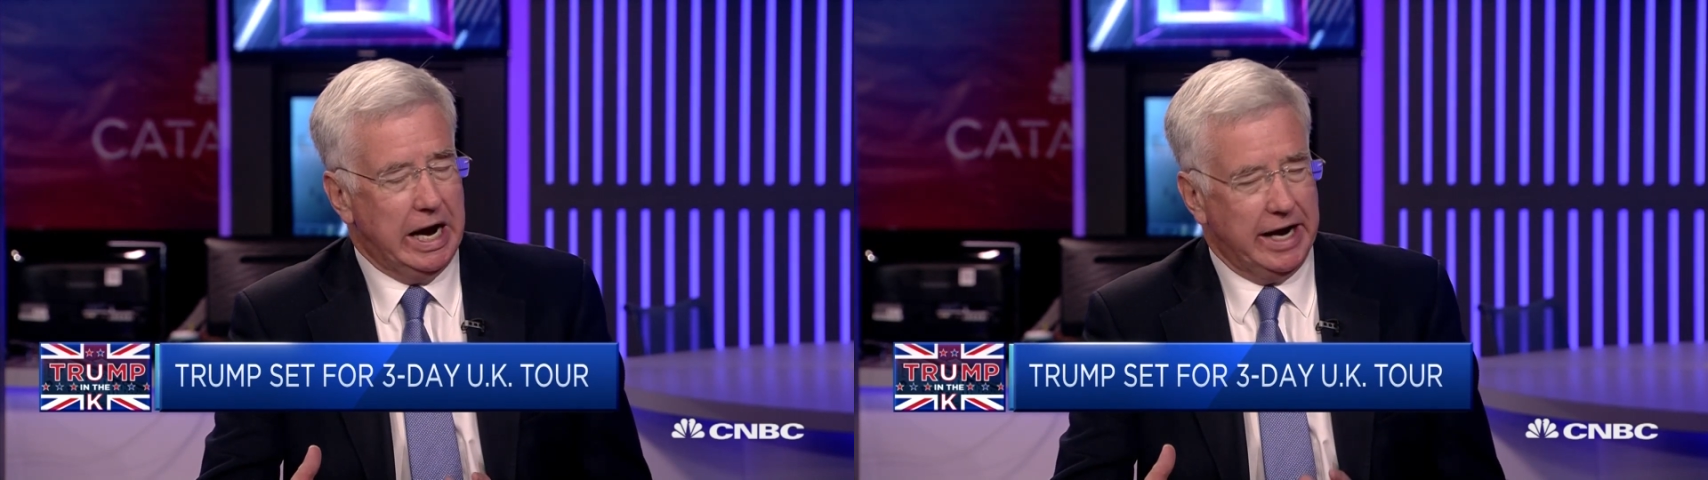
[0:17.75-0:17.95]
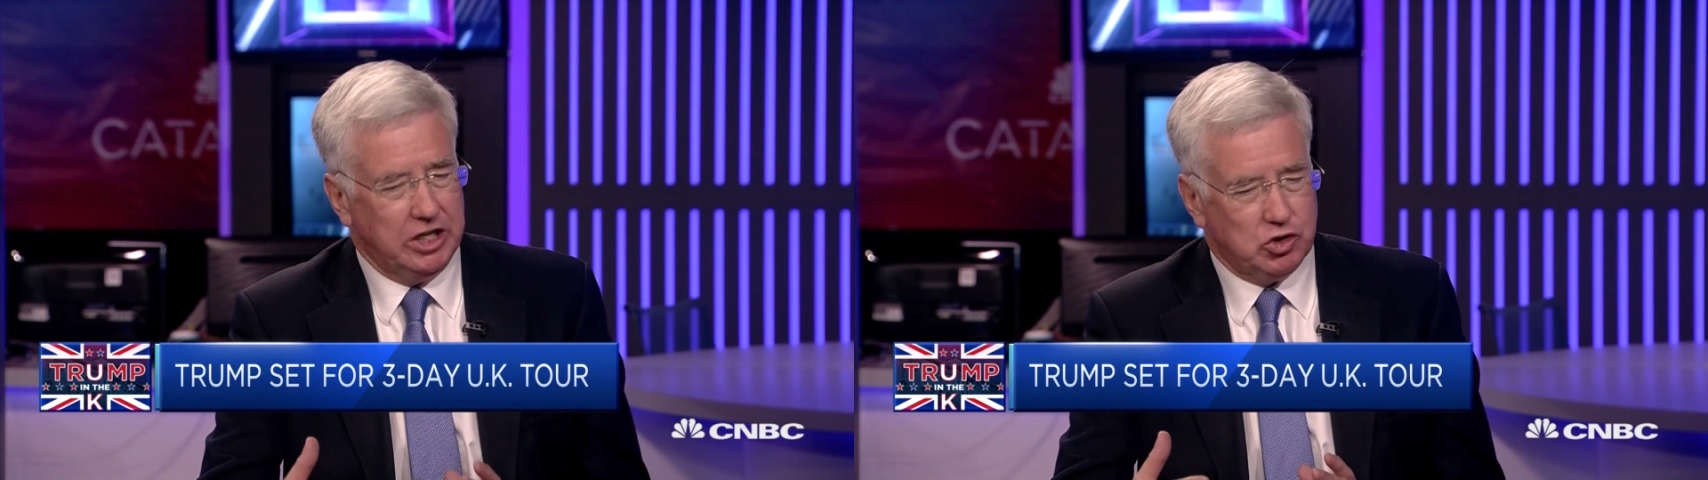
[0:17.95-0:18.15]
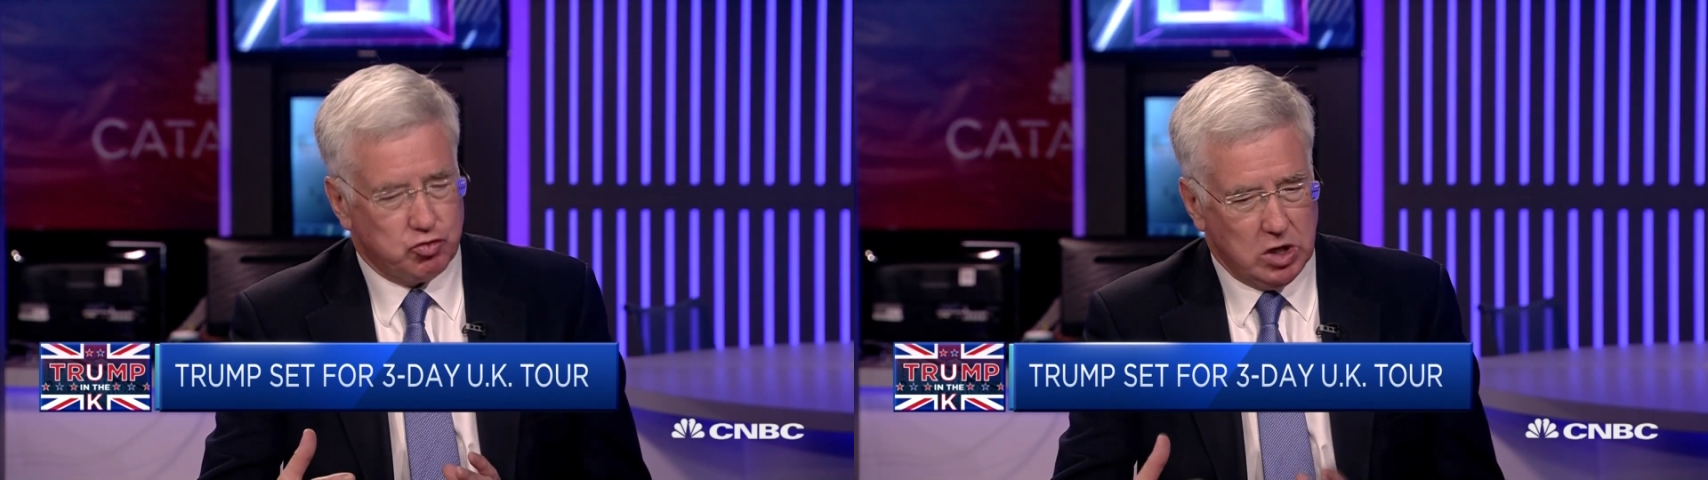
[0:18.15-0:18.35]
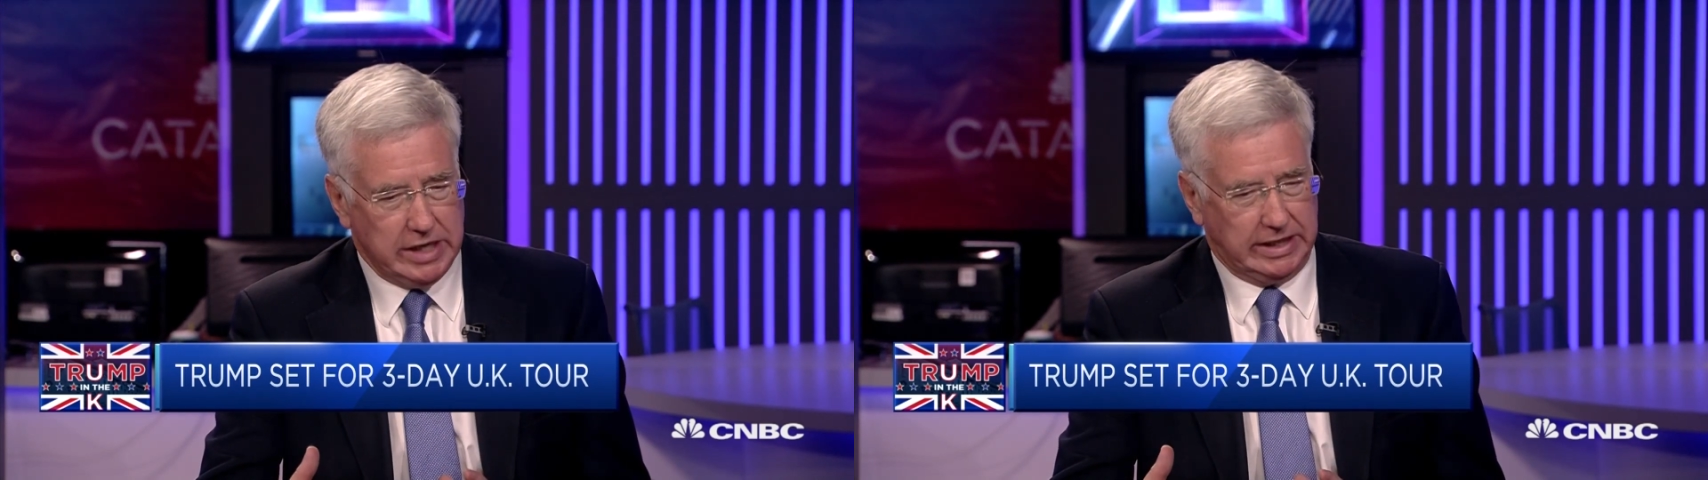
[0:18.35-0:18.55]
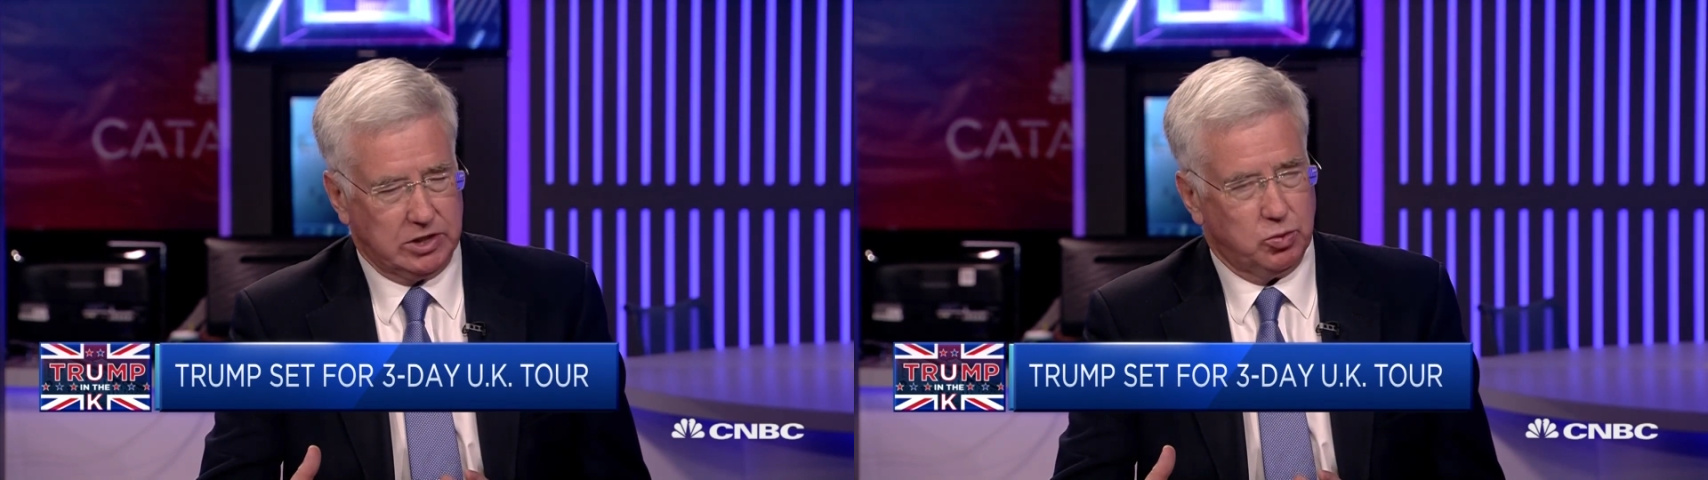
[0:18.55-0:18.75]
And he's
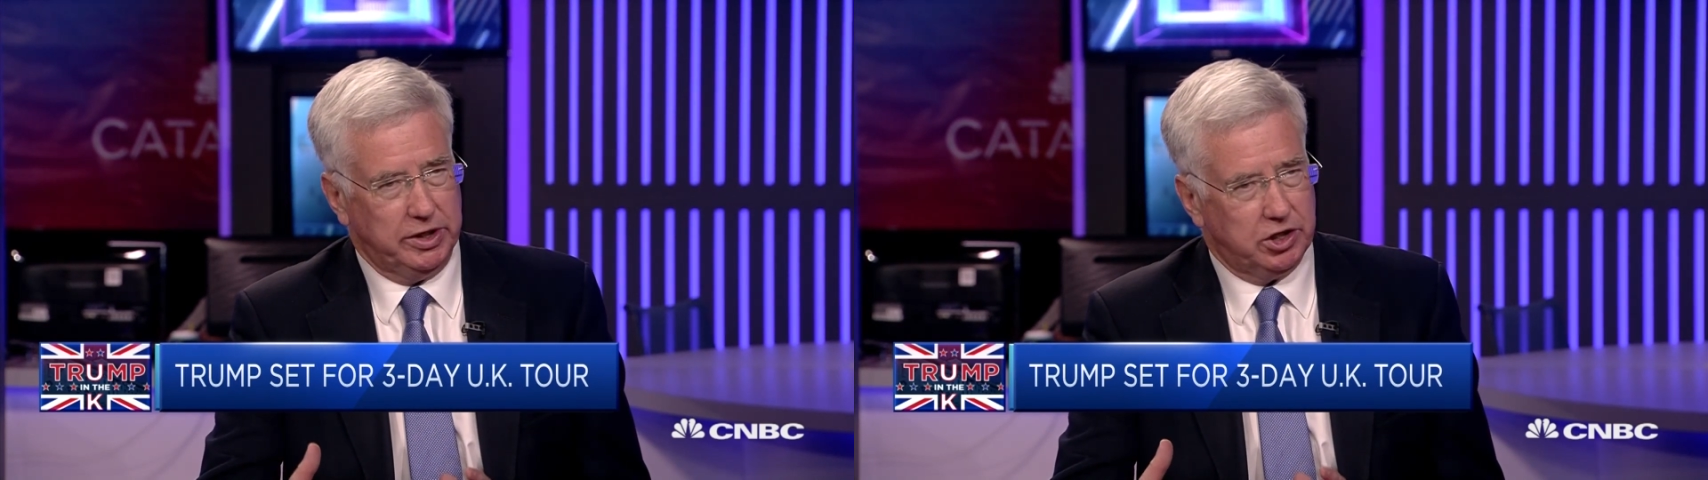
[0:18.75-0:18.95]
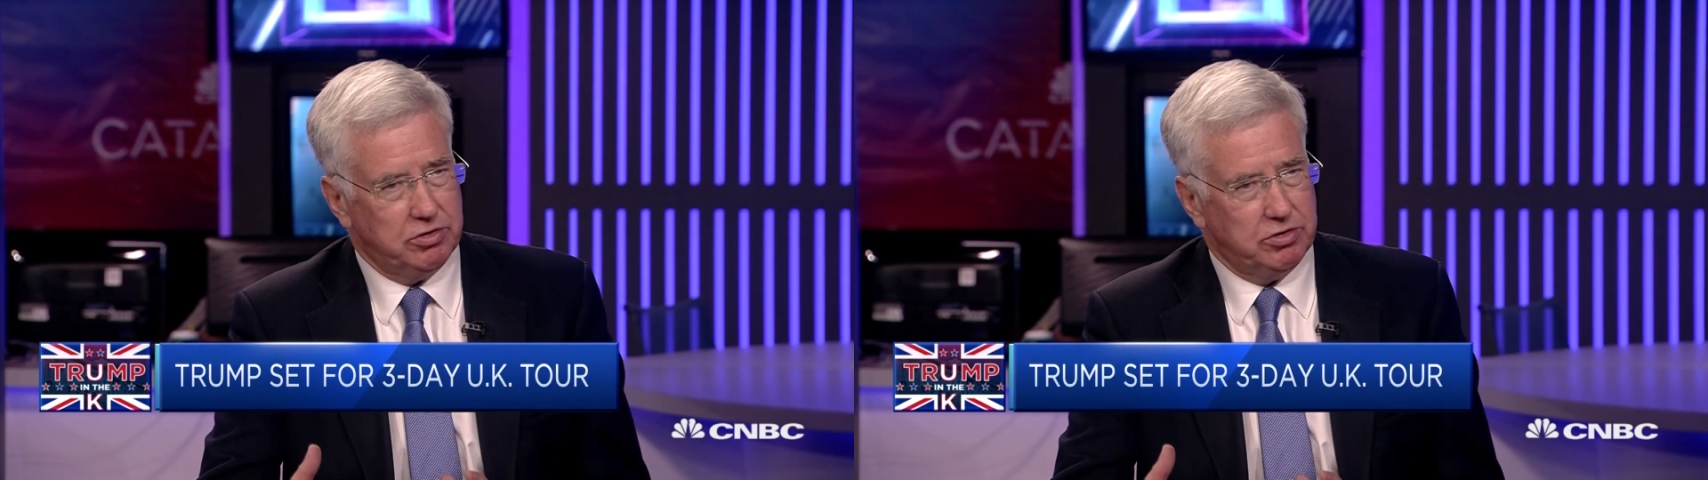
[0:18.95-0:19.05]
right. We